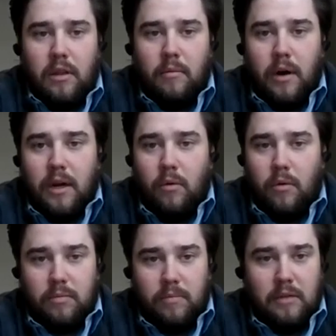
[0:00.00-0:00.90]
the market,
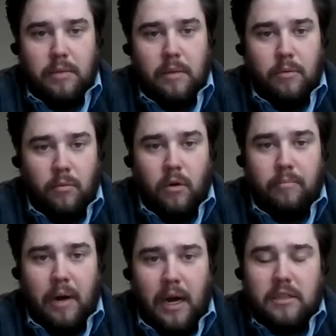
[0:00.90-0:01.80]
which makes people more
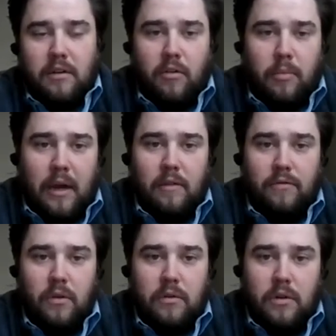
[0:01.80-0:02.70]
positive about the
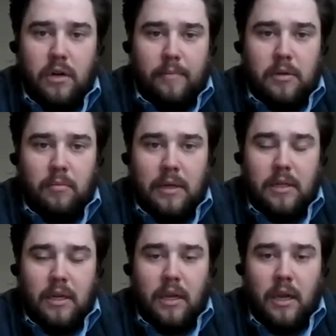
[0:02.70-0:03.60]
future and
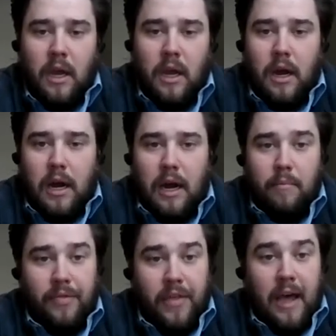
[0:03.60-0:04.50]
optimistic.
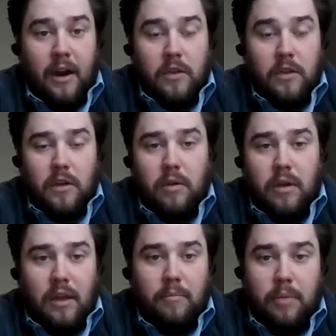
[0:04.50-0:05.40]
But that also can
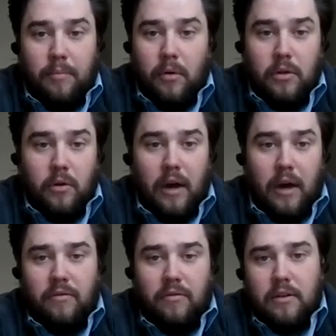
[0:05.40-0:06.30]
get people a little
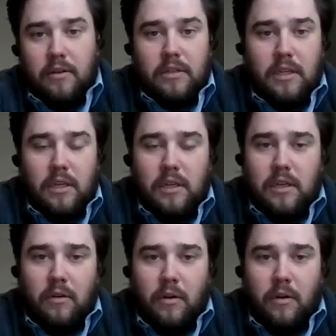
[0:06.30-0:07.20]
out in front of their skis.
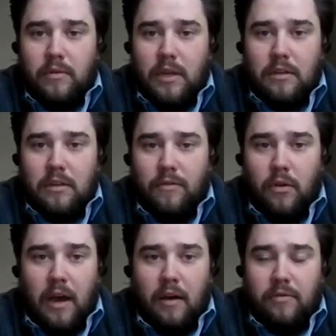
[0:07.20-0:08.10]
I don't know if Dennis, if
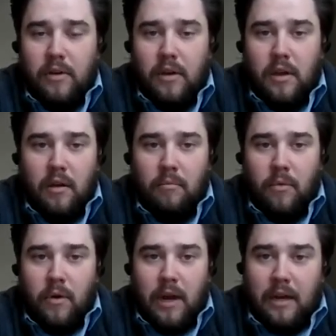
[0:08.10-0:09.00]
you have
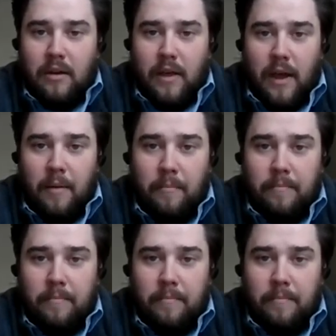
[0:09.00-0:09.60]
more to add to that.